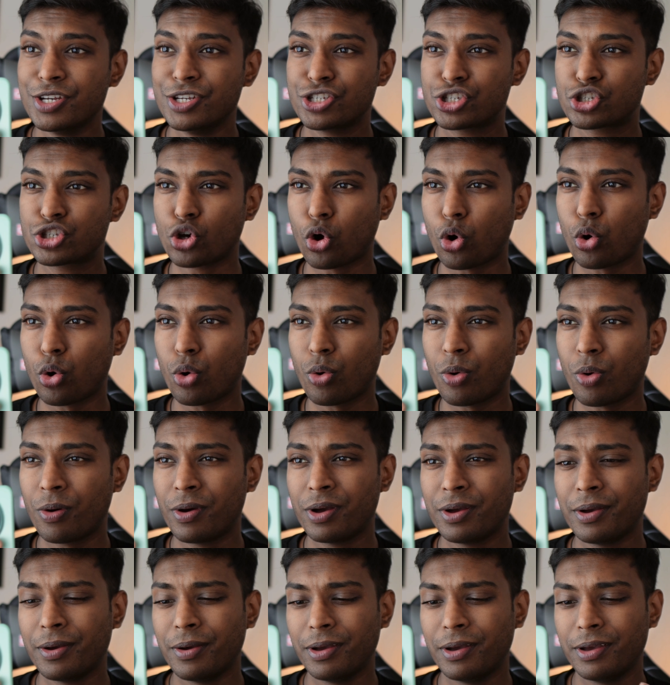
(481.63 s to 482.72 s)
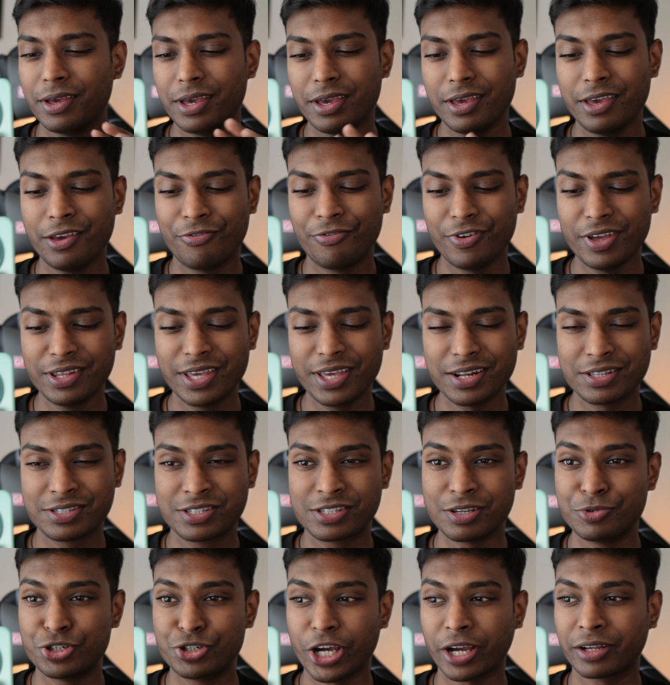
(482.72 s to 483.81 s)
So if it gets
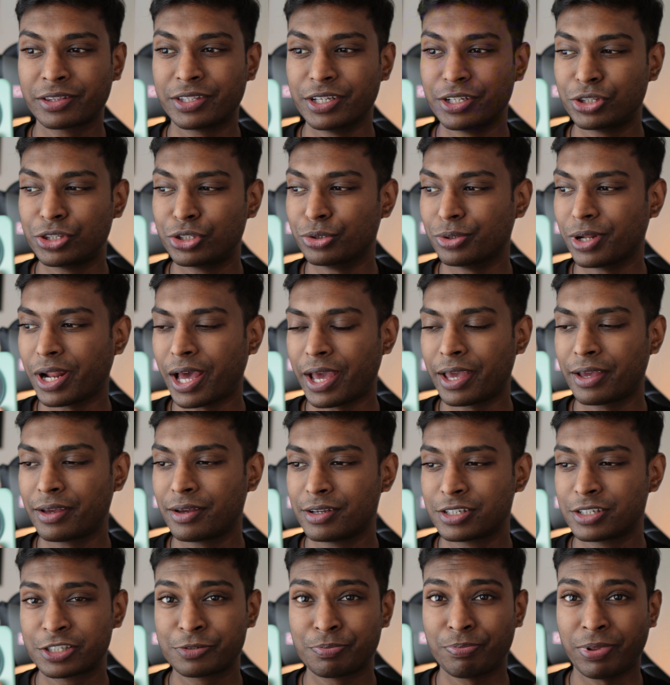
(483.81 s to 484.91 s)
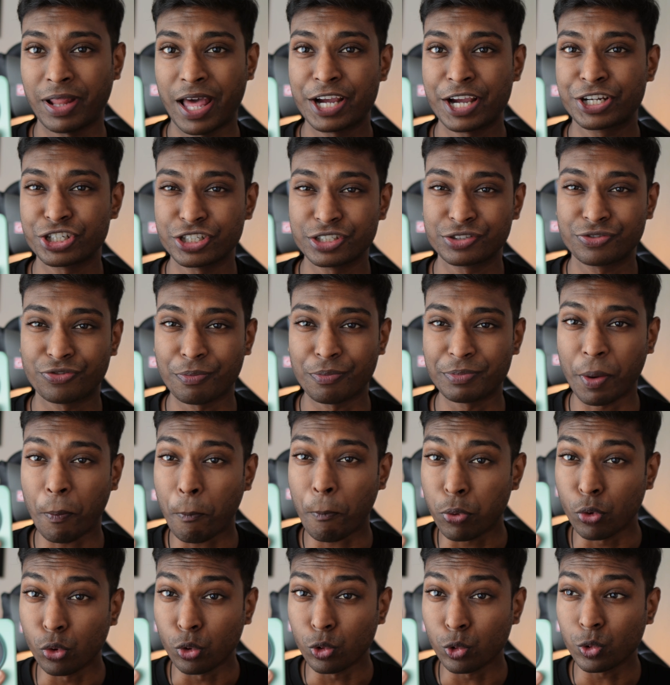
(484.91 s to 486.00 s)
subjected to like splashes from the
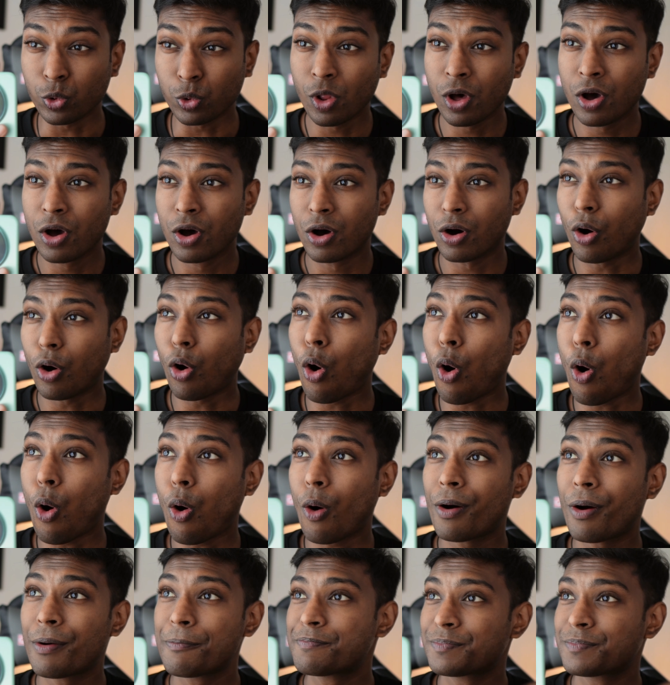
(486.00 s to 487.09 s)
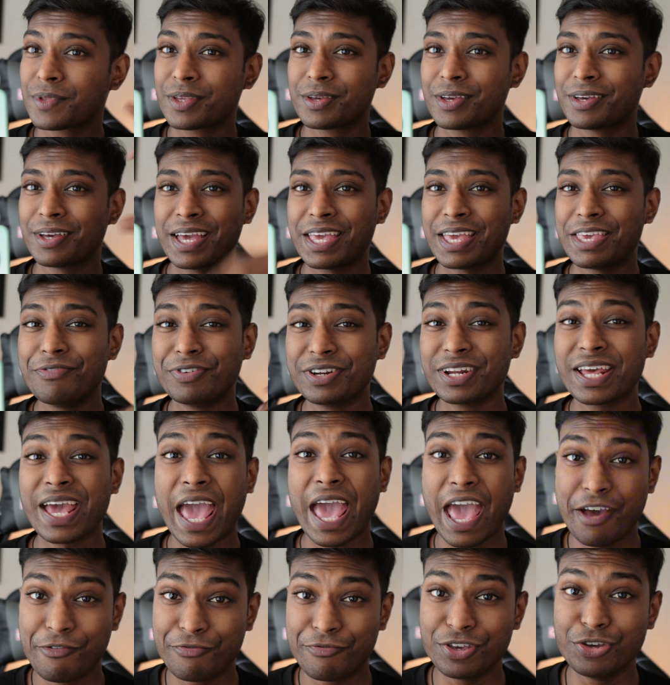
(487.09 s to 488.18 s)
pool or even
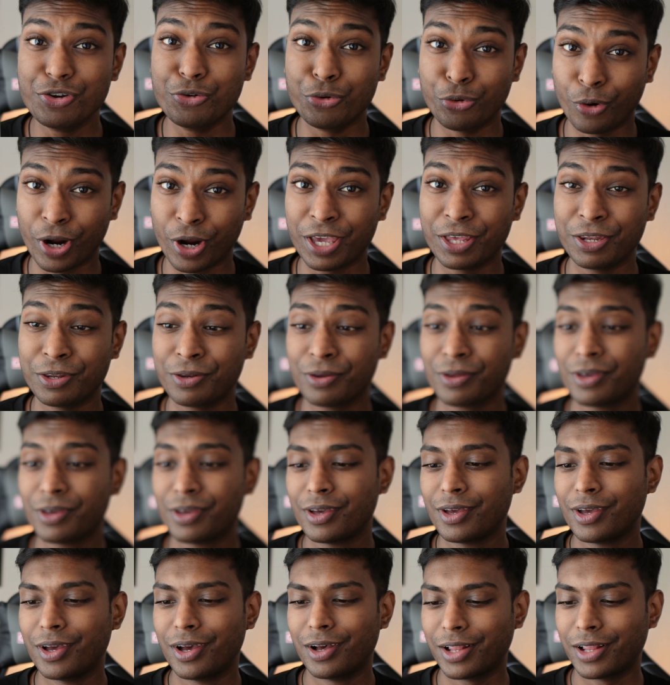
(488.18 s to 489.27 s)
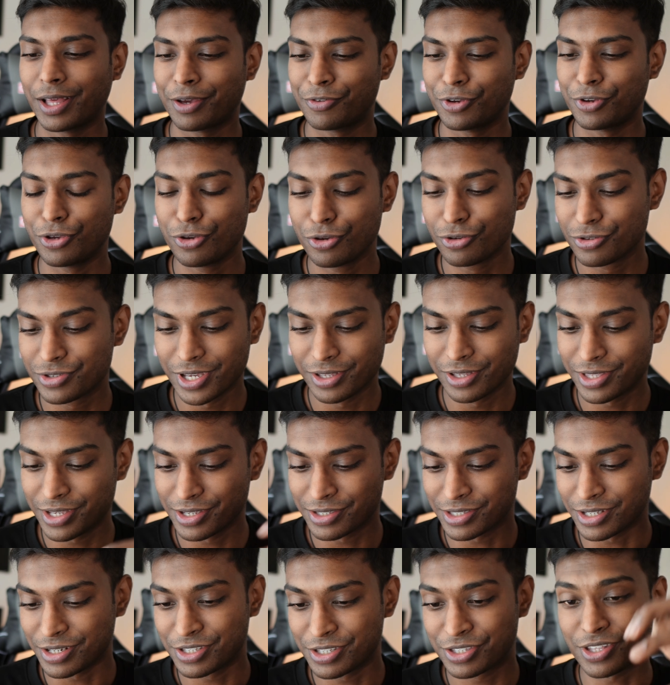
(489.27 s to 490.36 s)
heavy rain, like if you're using
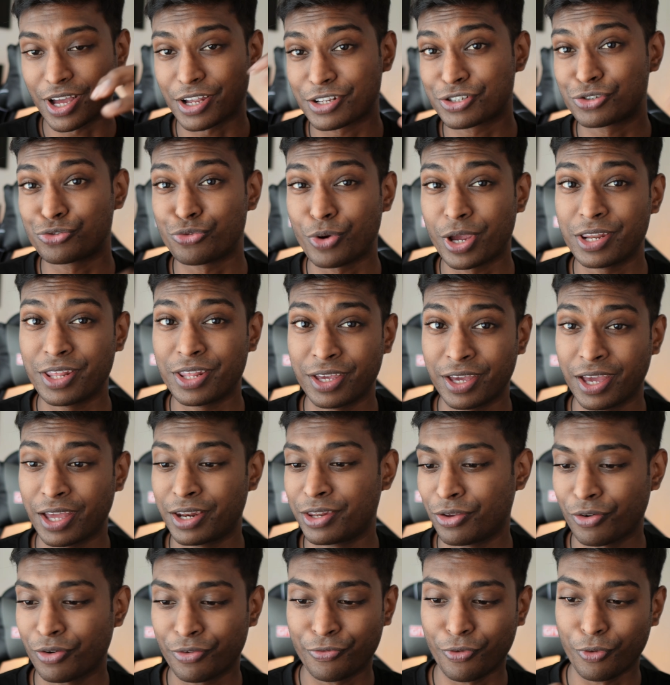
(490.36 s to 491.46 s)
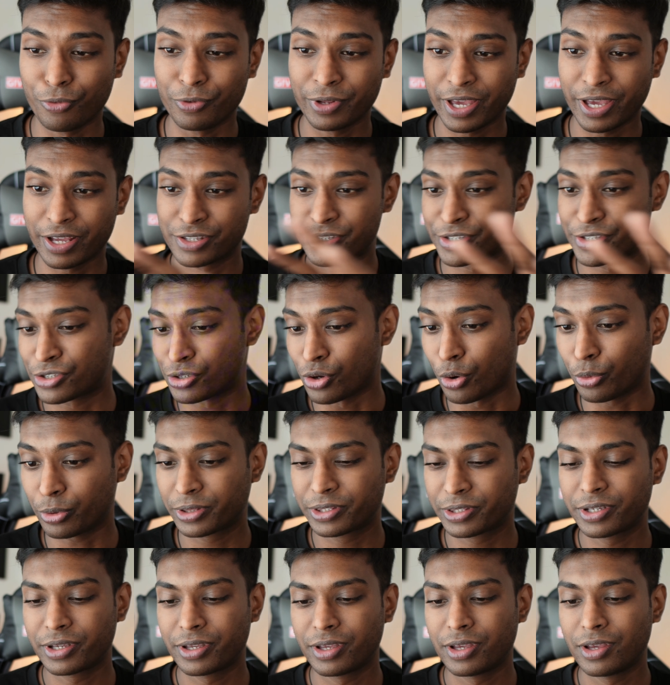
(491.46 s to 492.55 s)
this and it starts raining and your phone gets
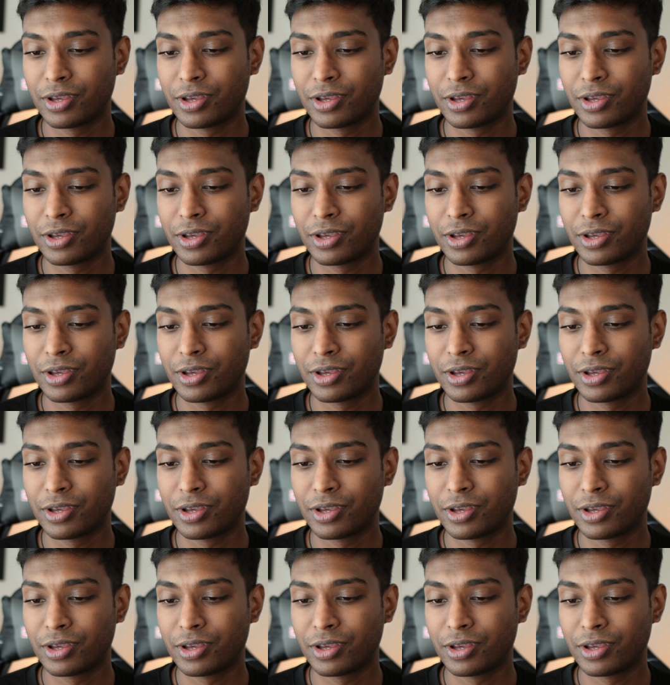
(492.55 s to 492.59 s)
soaked